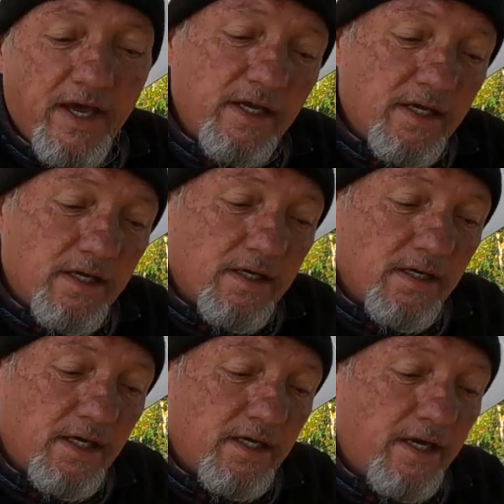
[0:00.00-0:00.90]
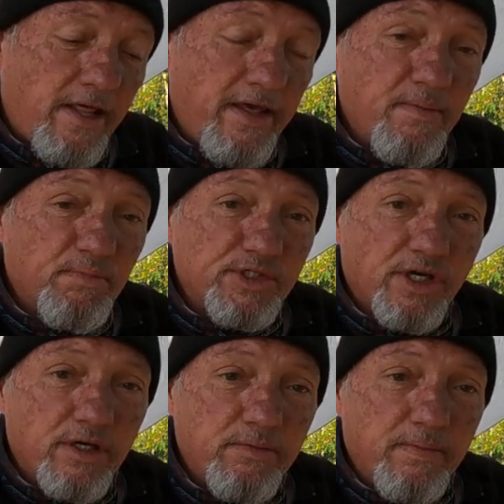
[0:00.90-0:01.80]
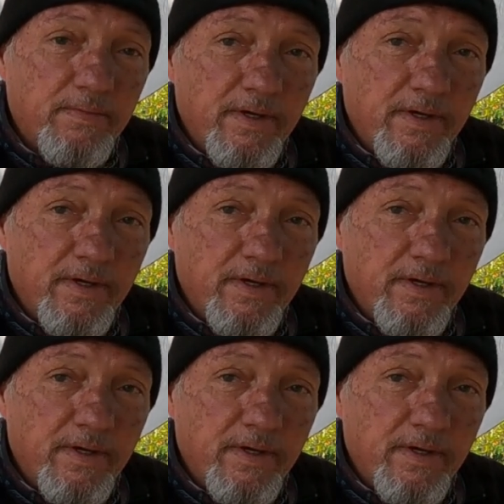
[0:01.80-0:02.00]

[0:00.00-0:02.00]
that in another episode.